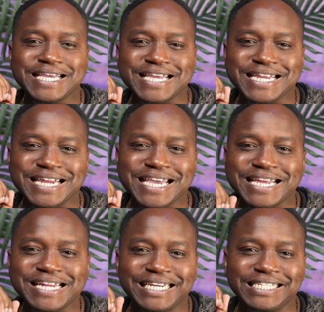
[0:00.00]
in
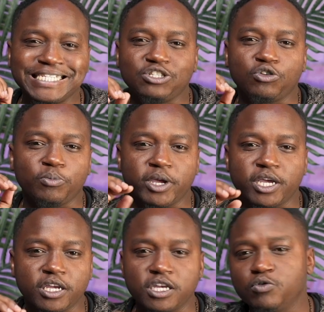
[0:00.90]
any decision
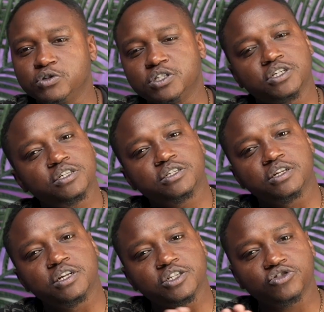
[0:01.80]
making. He was just
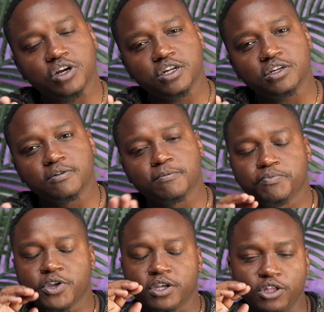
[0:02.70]
literally
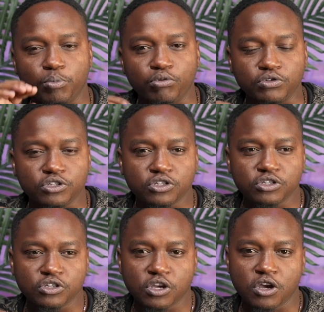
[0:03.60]
the
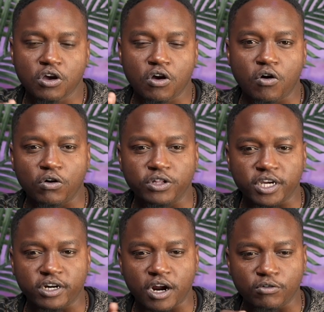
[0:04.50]
boots on the
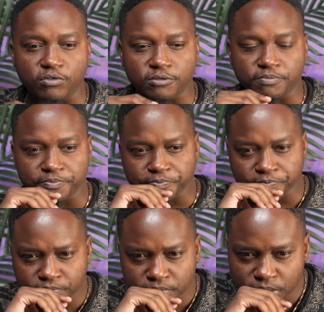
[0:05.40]
ground.
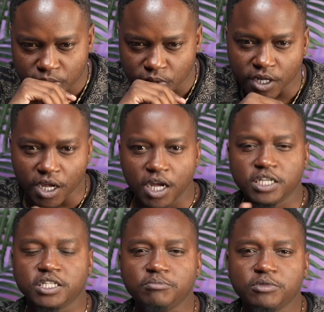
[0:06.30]

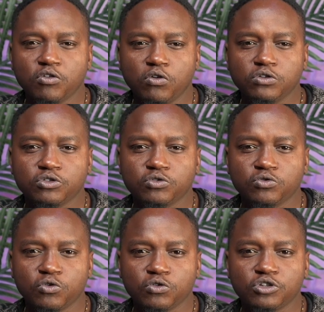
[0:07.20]
Something also to
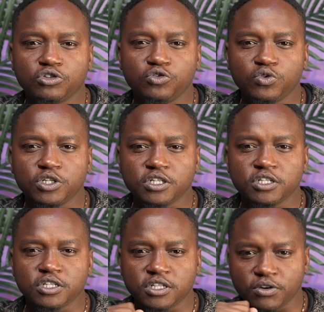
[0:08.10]
note, during
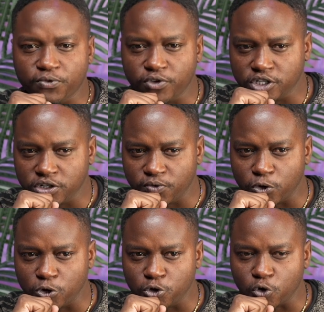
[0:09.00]
the French
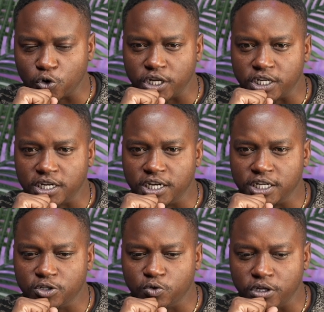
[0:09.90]
Revolution, it
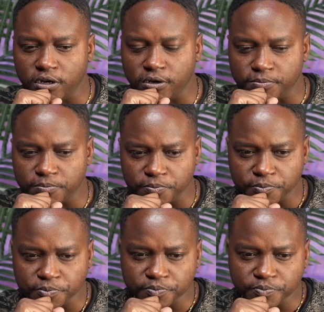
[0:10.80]
led to the
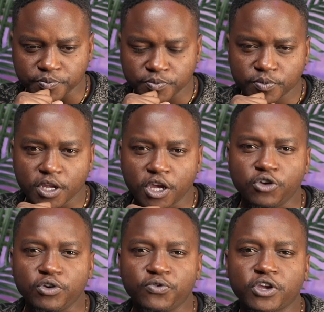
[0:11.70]

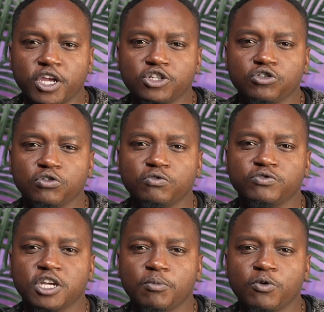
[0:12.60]
unification of
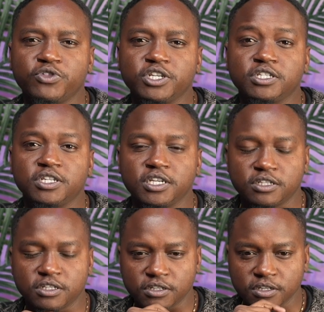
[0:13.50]
some of the
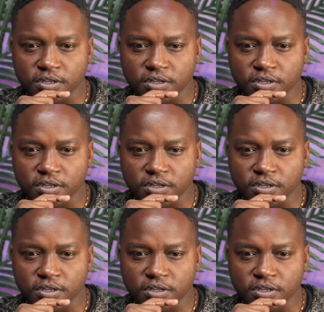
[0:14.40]
states,